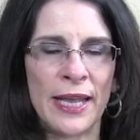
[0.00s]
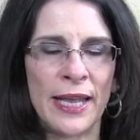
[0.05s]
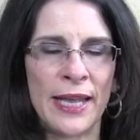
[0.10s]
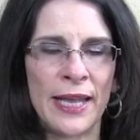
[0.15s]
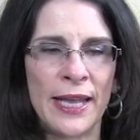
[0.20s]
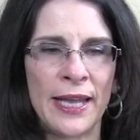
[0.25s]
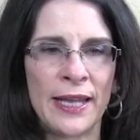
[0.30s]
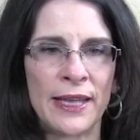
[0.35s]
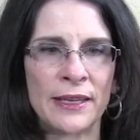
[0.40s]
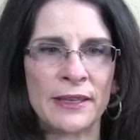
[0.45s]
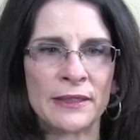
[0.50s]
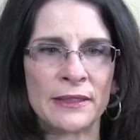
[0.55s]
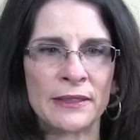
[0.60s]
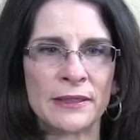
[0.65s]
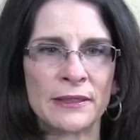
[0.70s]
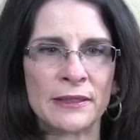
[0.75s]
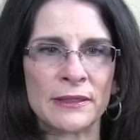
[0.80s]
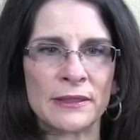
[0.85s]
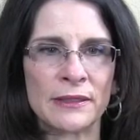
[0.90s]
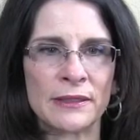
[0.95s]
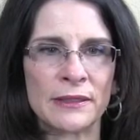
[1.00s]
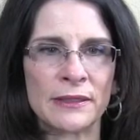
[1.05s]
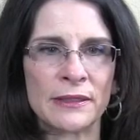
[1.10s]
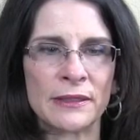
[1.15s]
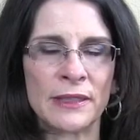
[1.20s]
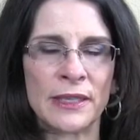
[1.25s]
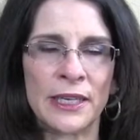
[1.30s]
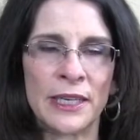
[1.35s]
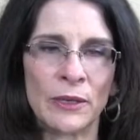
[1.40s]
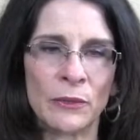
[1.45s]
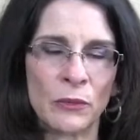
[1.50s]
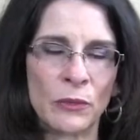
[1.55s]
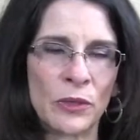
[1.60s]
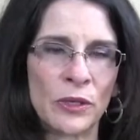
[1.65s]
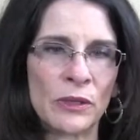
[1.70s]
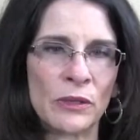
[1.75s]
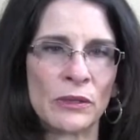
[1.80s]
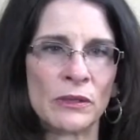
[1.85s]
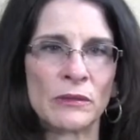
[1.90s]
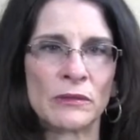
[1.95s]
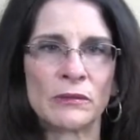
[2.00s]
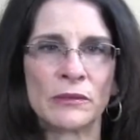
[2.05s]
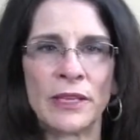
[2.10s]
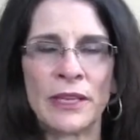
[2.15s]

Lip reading: and it will,